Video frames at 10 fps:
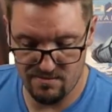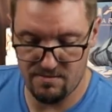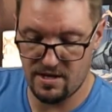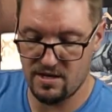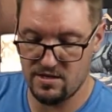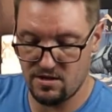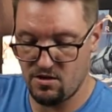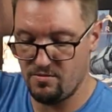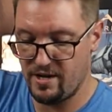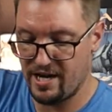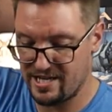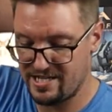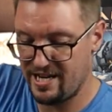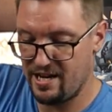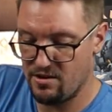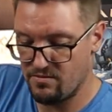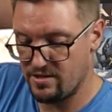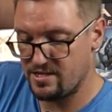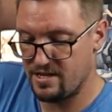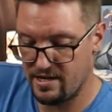because it'll all be kind of seated on
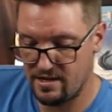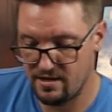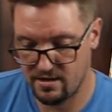one side.